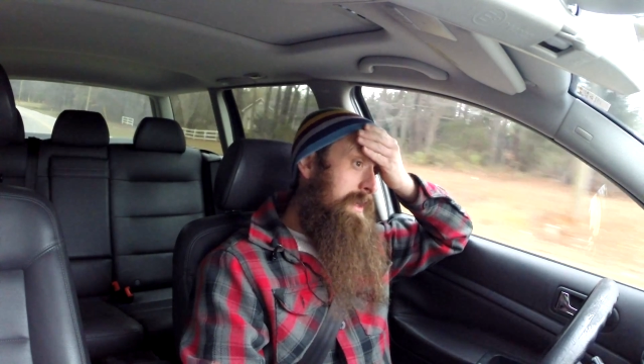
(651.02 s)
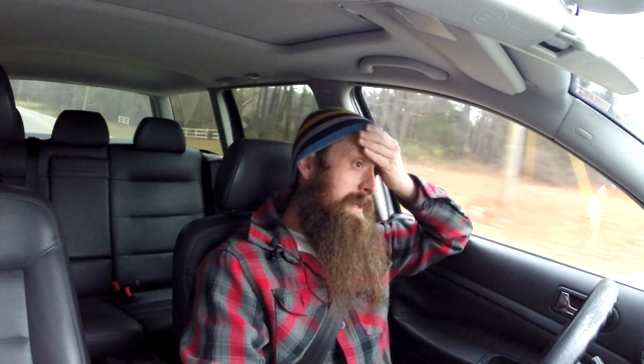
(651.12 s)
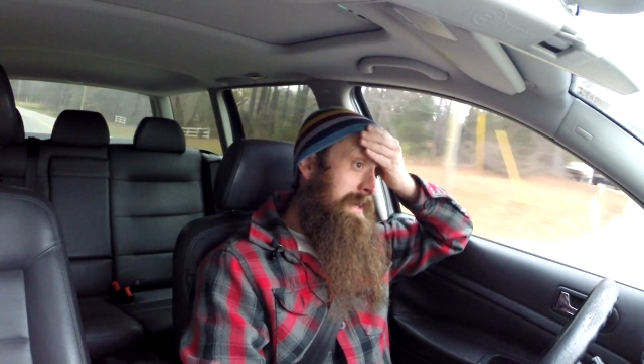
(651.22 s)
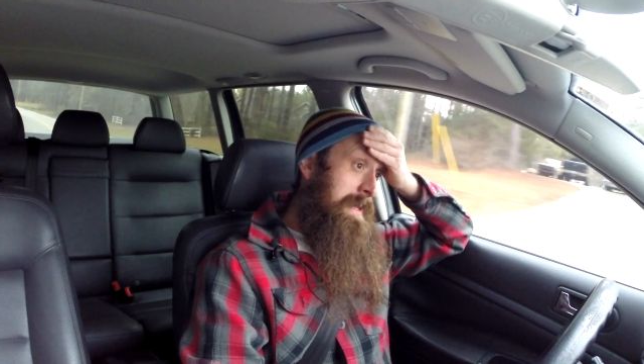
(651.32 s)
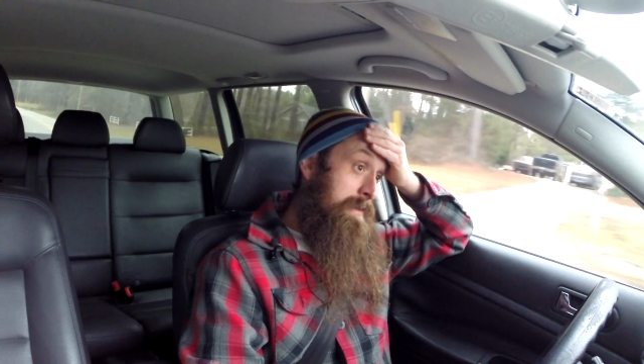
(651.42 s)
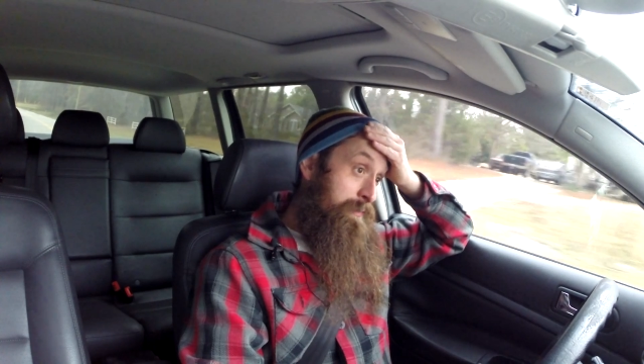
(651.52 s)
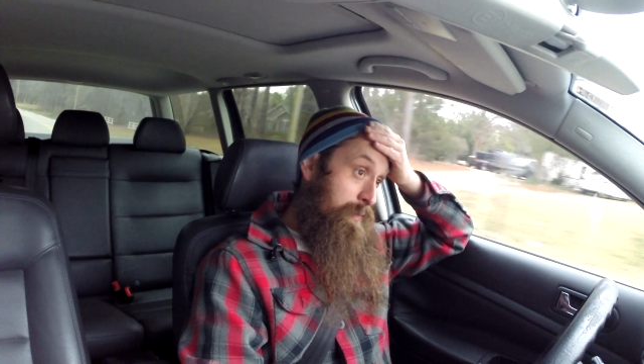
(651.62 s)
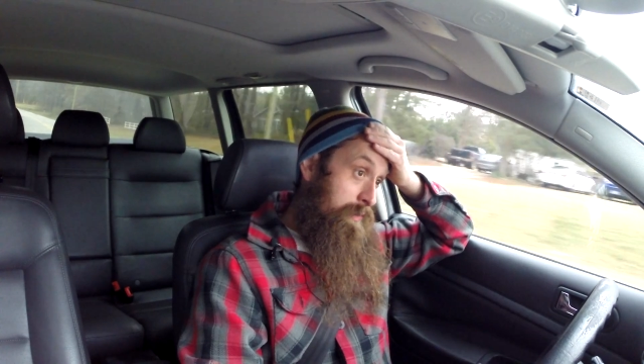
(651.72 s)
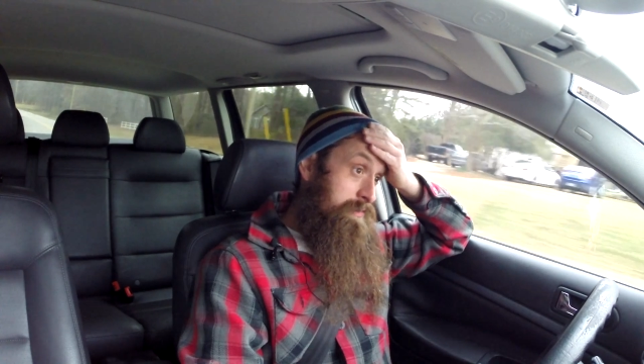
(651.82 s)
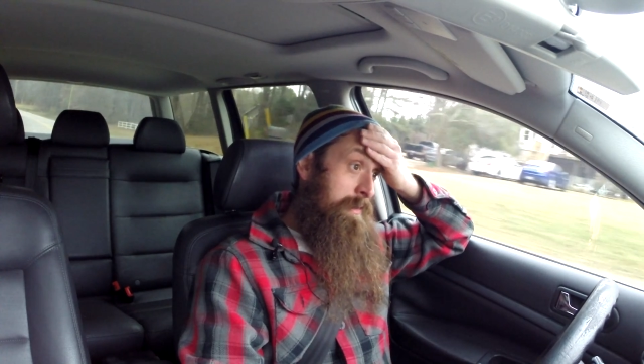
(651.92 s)
the need
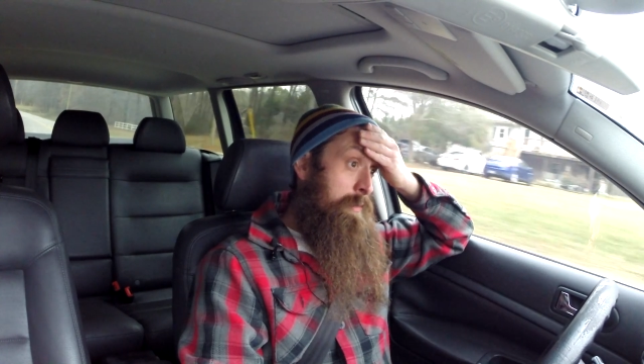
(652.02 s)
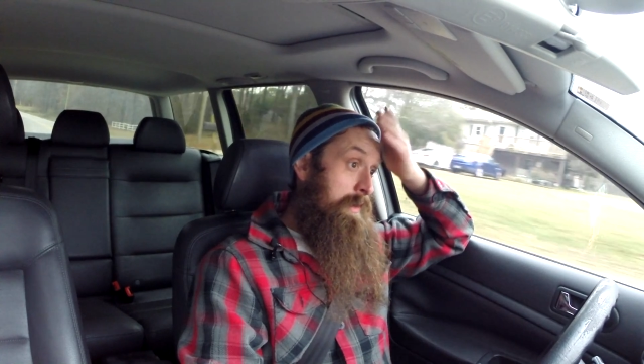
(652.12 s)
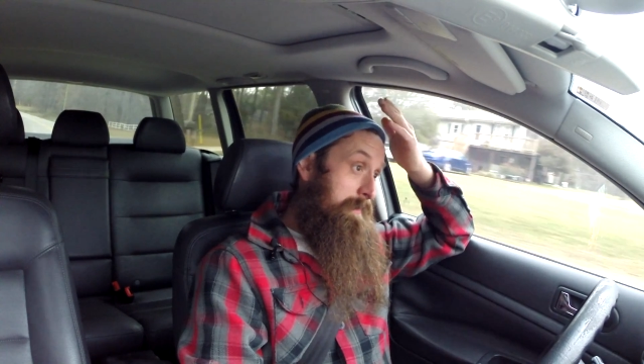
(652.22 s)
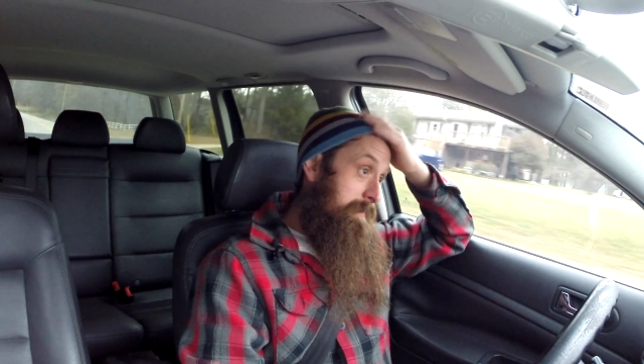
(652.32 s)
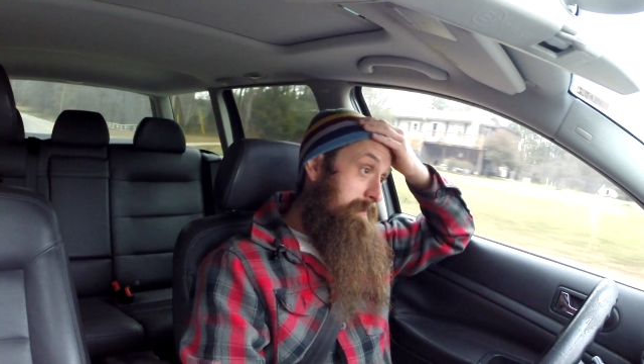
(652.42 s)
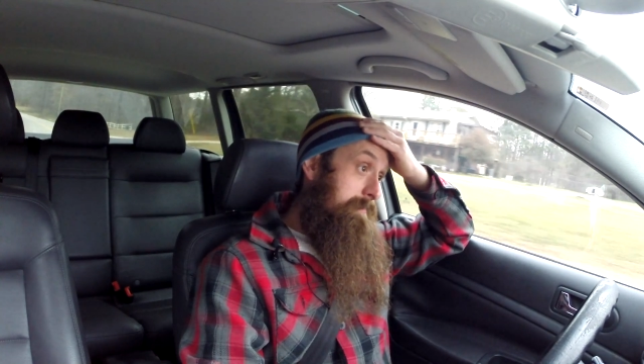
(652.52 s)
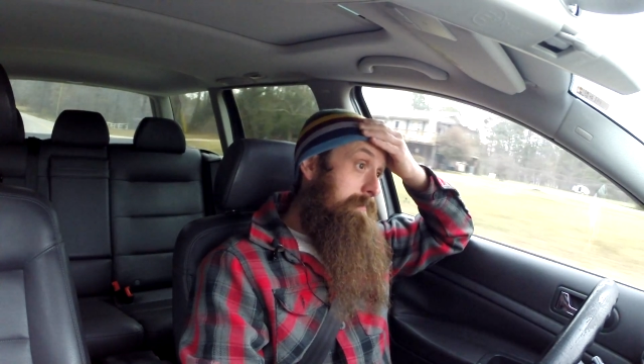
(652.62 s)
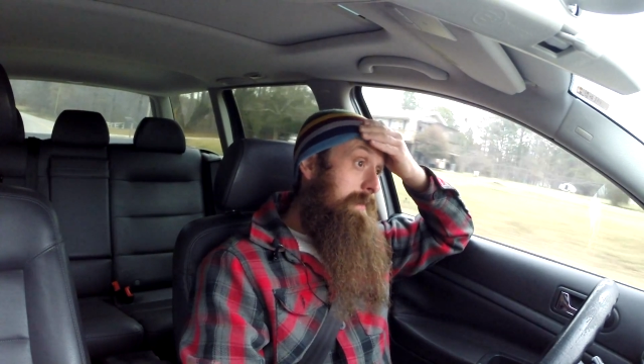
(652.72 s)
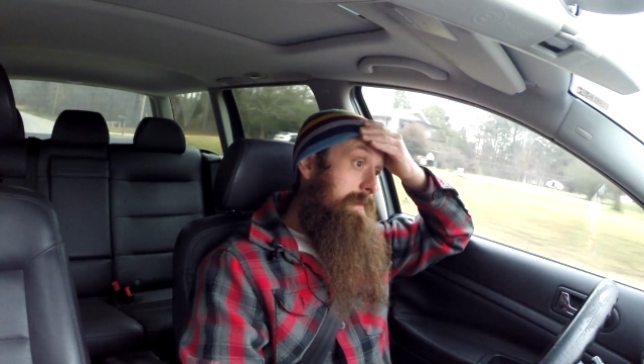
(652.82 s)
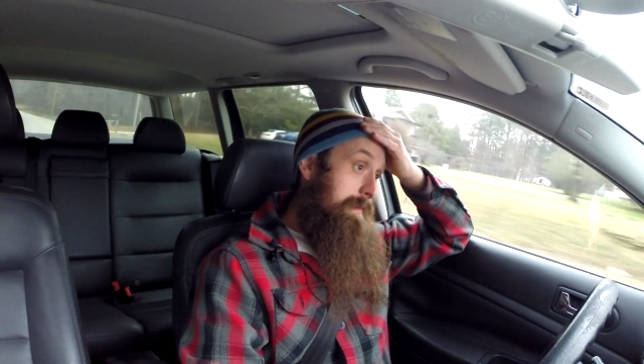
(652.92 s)
for someone
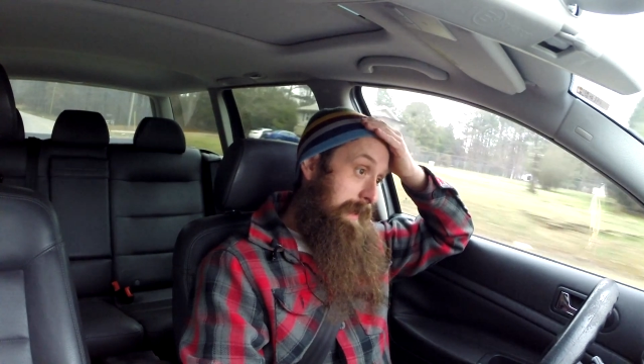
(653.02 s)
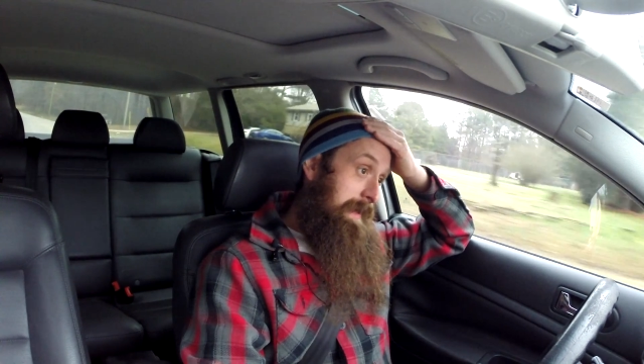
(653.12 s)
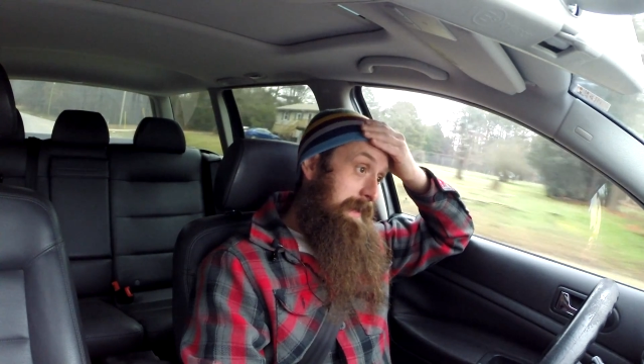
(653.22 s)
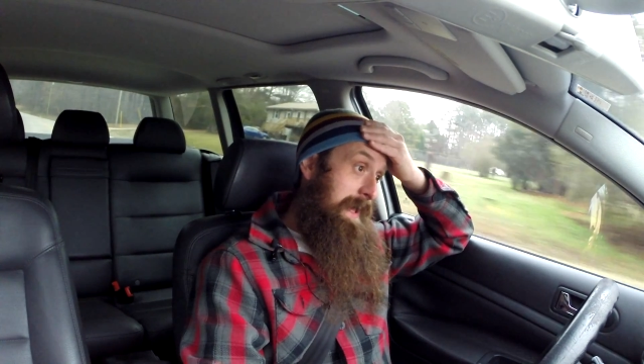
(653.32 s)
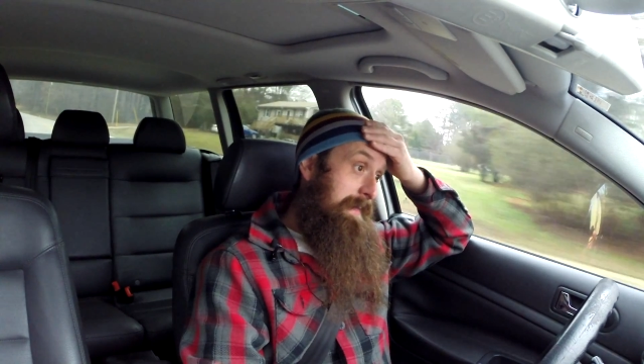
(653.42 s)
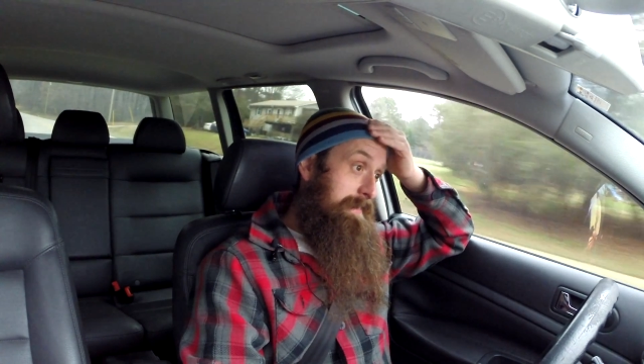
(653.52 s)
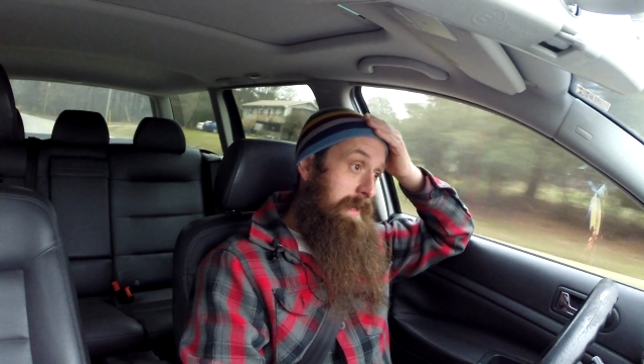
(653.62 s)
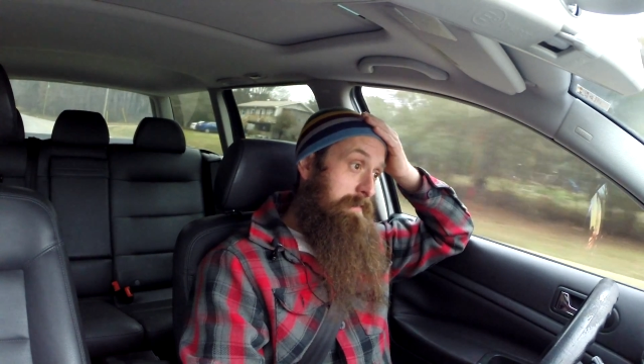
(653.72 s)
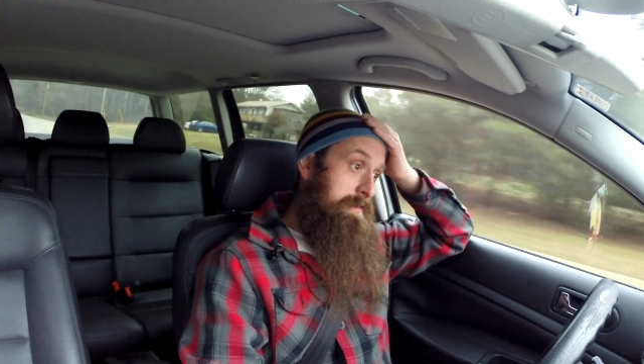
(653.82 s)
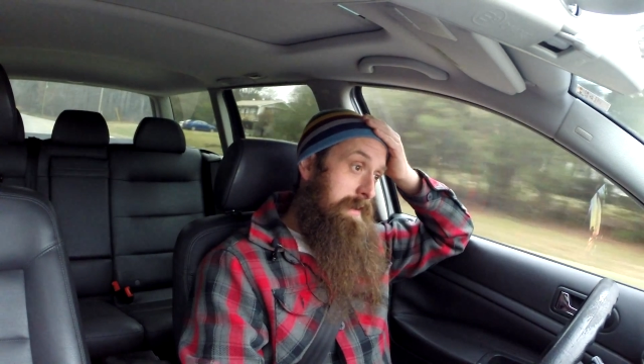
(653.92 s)
like an A
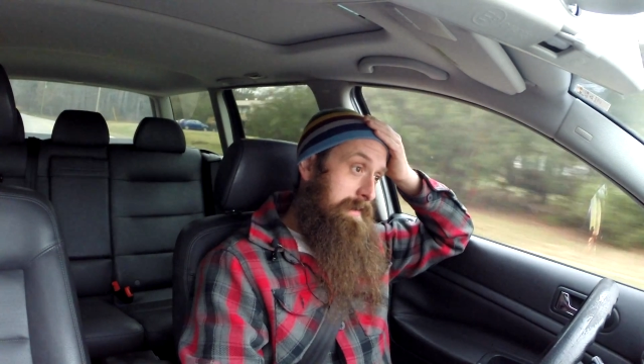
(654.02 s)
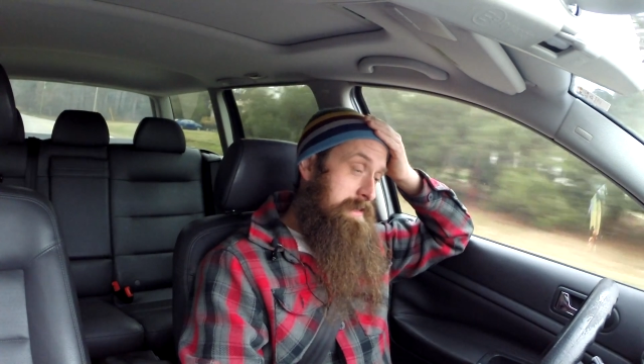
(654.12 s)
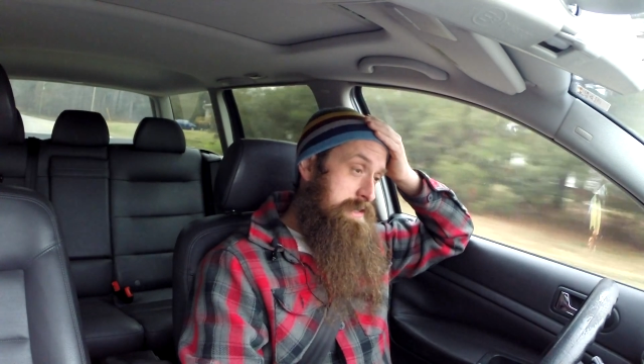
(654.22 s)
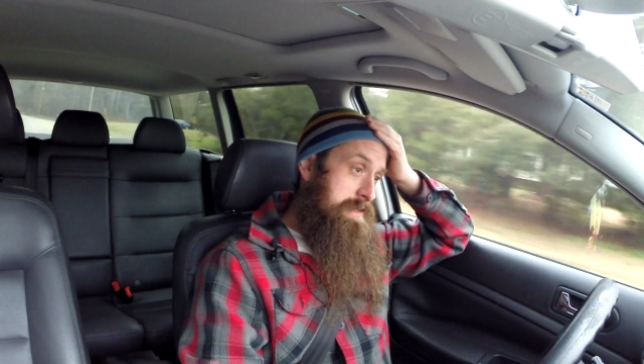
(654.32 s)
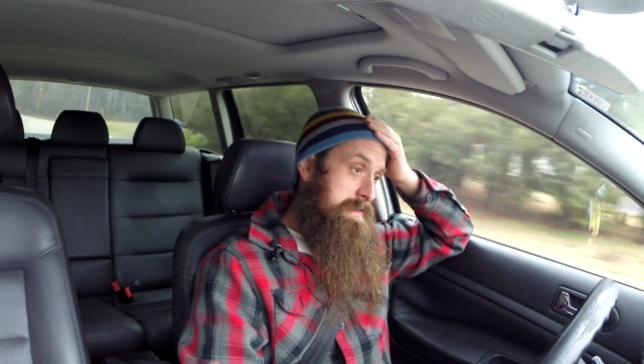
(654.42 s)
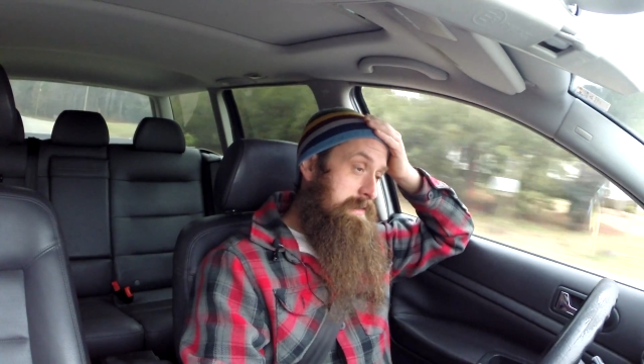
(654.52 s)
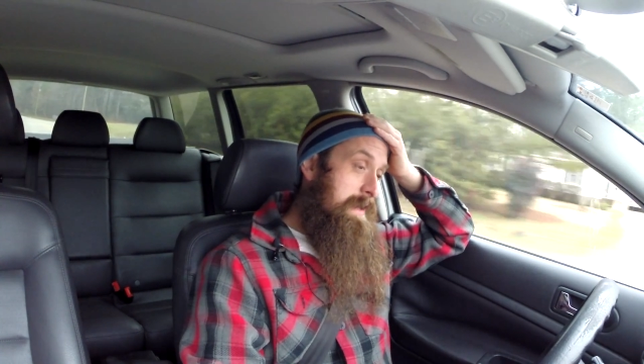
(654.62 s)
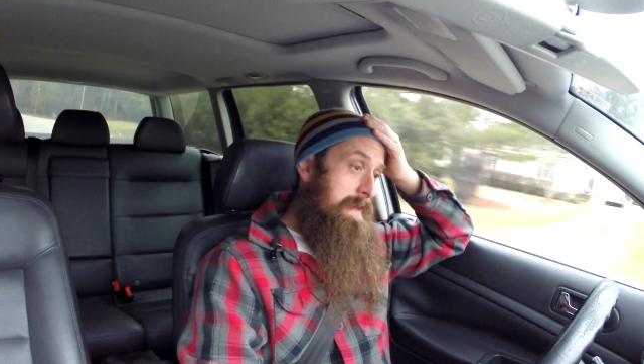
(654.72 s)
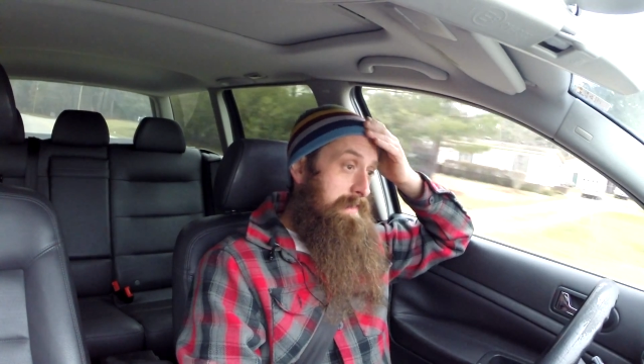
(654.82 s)
level technician